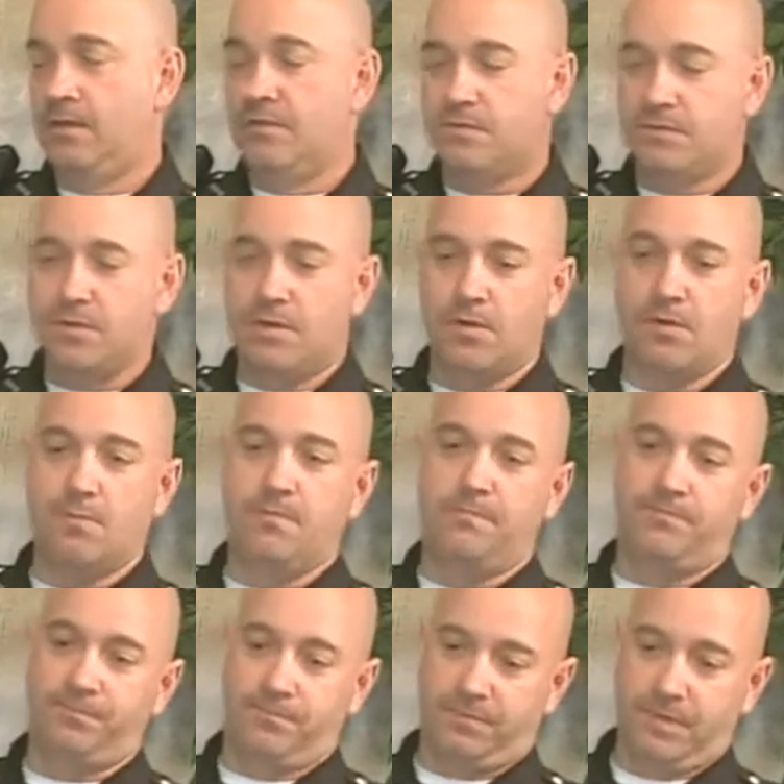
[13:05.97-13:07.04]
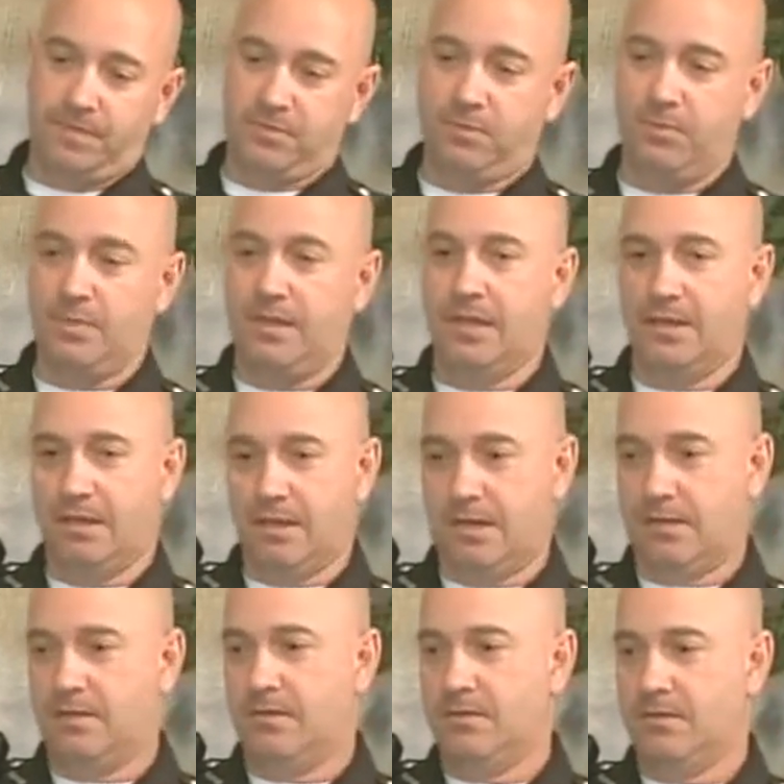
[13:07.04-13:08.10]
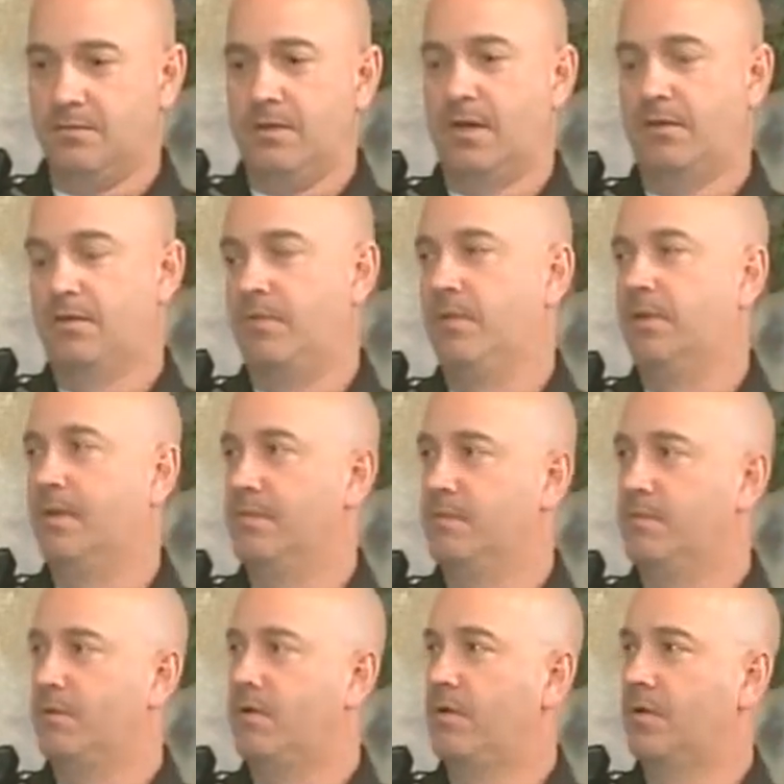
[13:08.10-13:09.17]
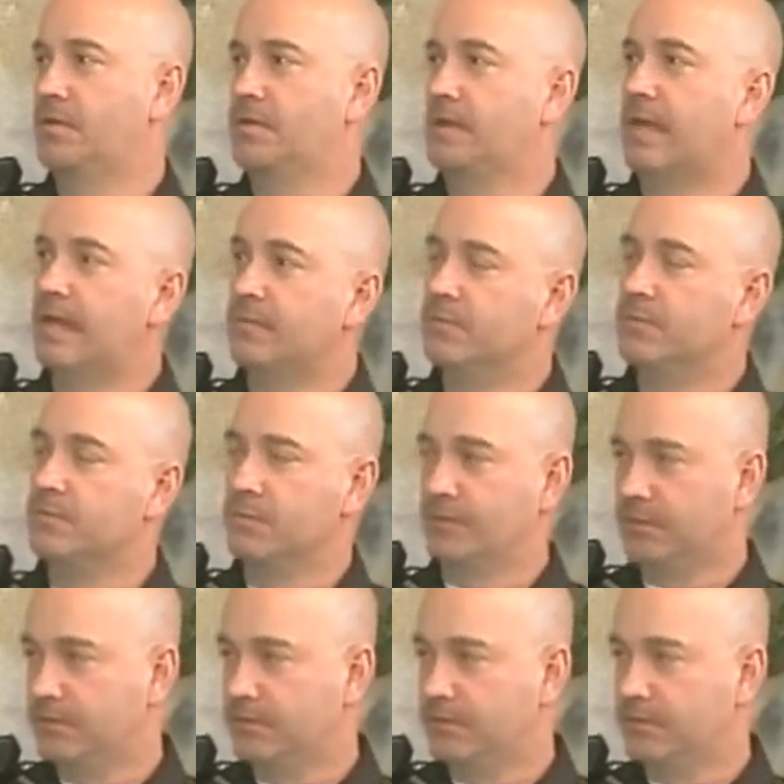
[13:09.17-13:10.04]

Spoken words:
So that's when we get a lot of calls about complaints and parties and loud music.